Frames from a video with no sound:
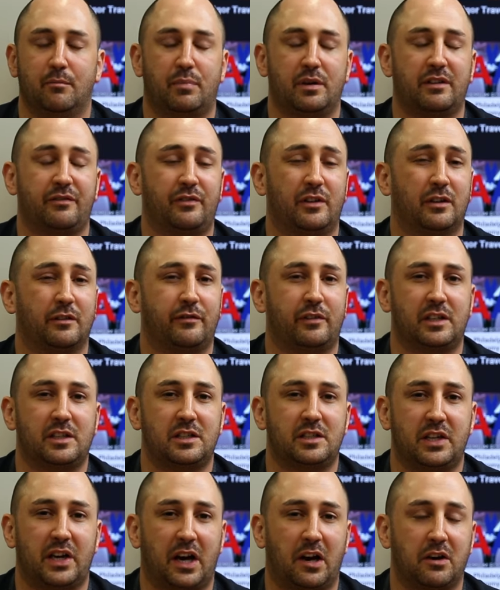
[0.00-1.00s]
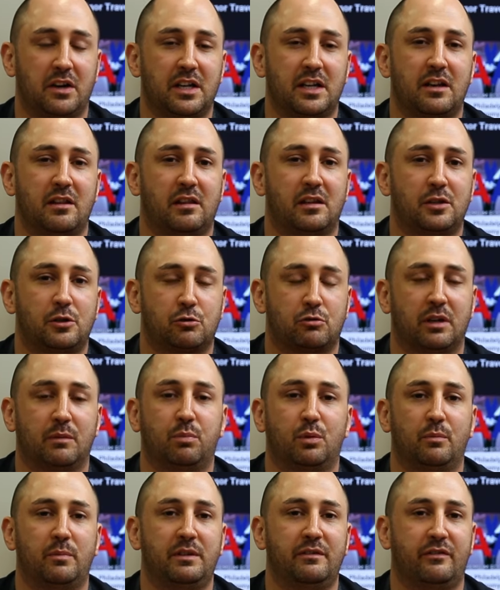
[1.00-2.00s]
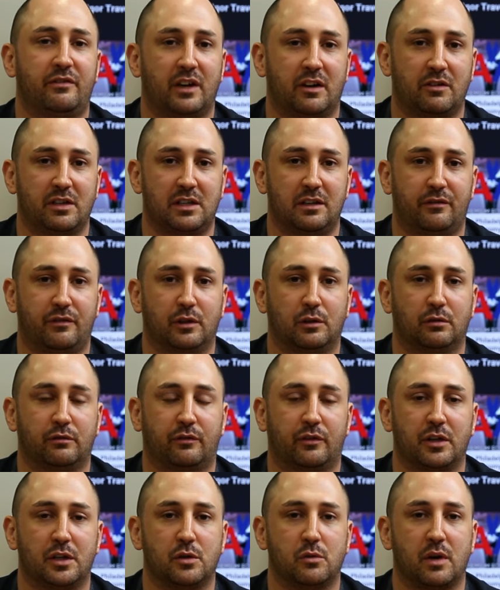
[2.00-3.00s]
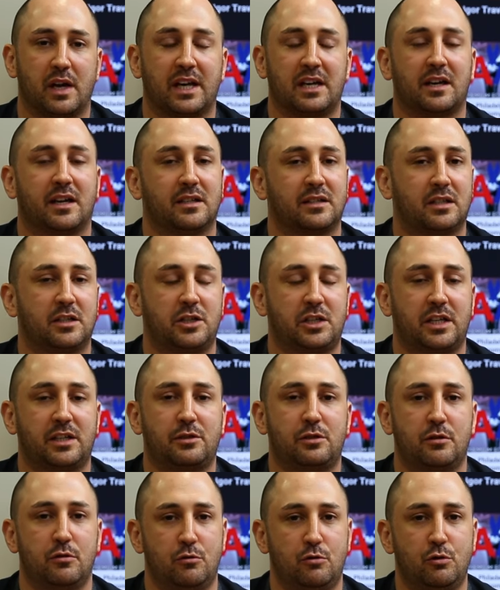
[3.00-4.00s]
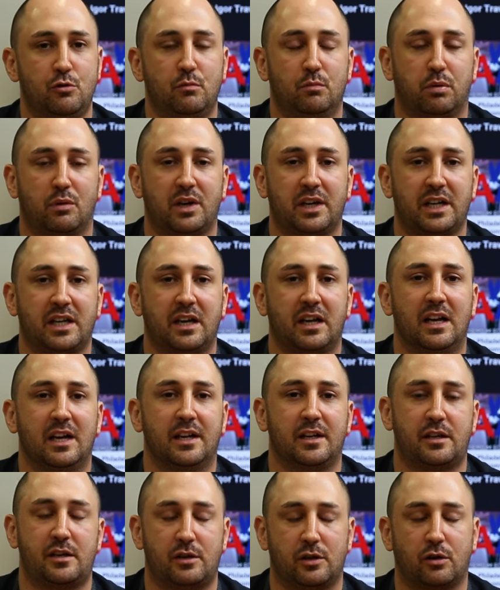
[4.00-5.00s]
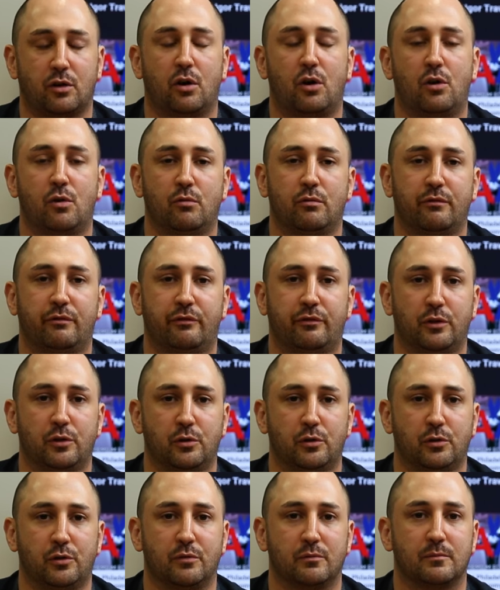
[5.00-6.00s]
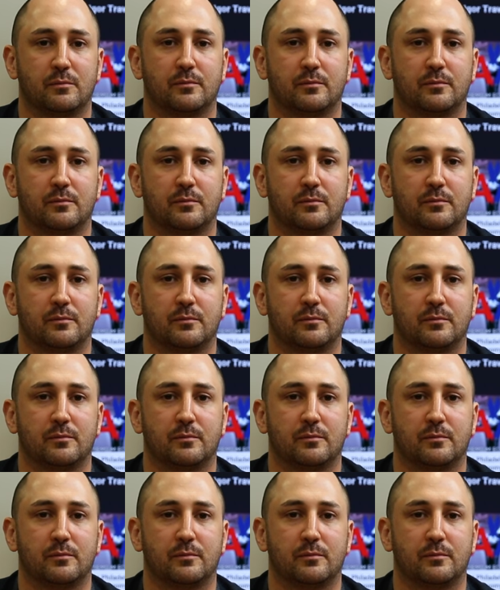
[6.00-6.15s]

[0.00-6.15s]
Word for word: But if you're a vegetarian, this trip will be very difficult for you. And I suggest you do bring your own food.